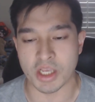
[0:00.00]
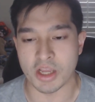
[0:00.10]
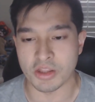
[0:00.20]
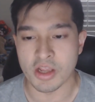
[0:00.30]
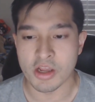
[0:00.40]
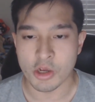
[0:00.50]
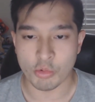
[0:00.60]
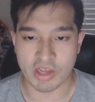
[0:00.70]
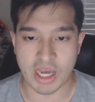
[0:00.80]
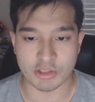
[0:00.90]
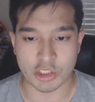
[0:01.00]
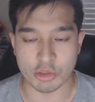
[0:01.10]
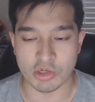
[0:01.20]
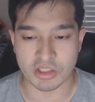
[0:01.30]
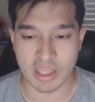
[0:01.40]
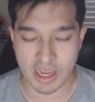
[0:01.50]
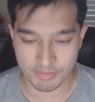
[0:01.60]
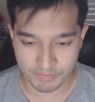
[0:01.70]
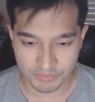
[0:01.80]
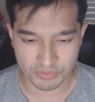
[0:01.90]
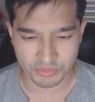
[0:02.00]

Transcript: and we have to it that